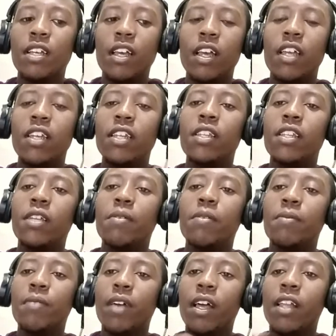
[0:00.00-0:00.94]
and in, the,
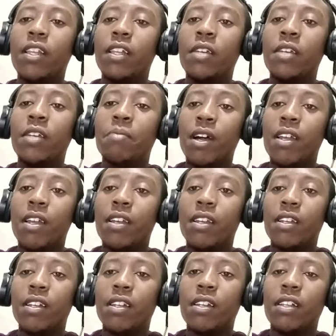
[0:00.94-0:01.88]
and in
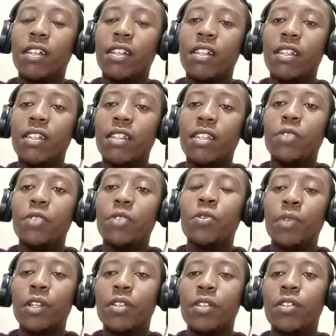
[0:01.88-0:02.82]
man, that
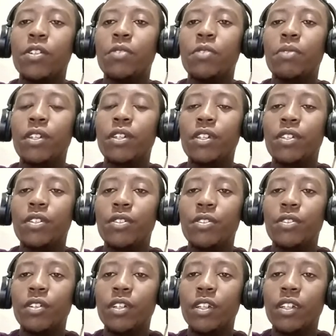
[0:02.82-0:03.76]
we may not be
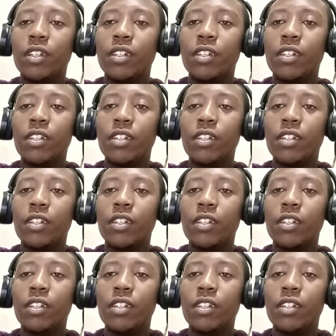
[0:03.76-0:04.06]
destroyed.